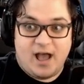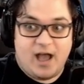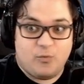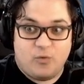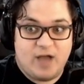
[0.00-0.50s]

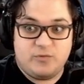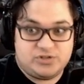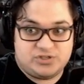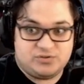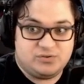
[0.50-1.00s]
why
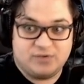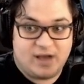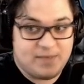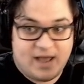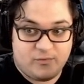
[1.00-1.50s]
would you?
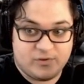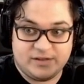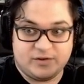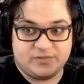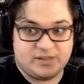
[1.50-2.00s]
I mean, I really
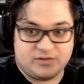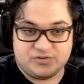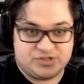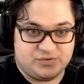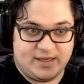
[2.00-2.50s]
don't think you
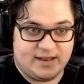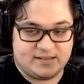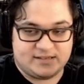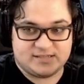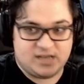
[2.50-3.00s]
should do that. I
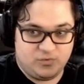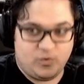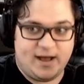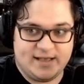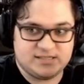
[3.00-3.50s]
think it's
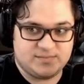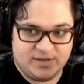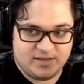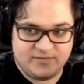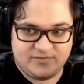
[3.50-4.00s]
unwise.
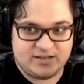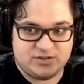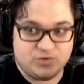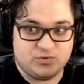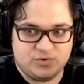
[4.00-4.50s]
But if they
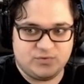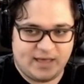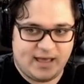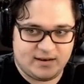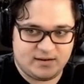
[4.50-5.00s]
do yeah. do
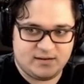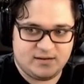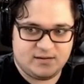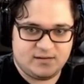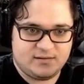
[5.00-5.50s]
that,
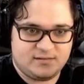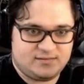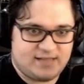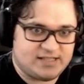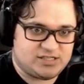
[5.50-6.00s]

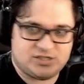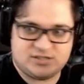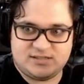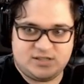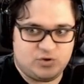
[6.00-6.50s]
that's
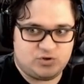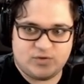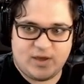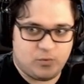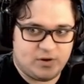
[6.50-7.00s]
you do
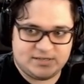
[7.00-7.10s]
that one.